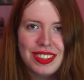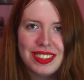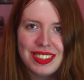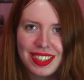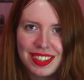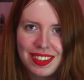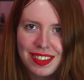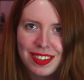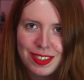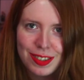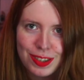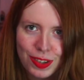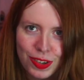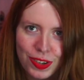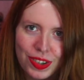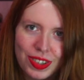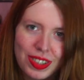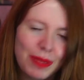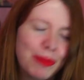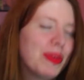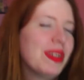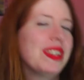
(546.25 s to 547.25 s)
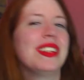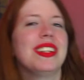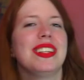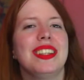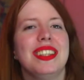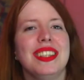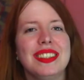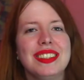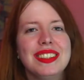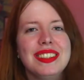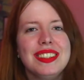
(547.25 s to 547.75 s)
sad song, but
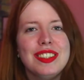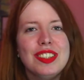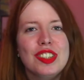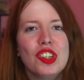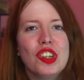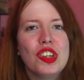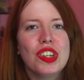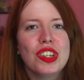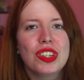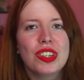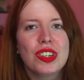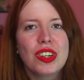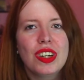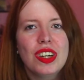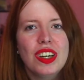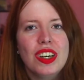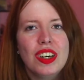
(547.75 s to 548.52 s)
this is a song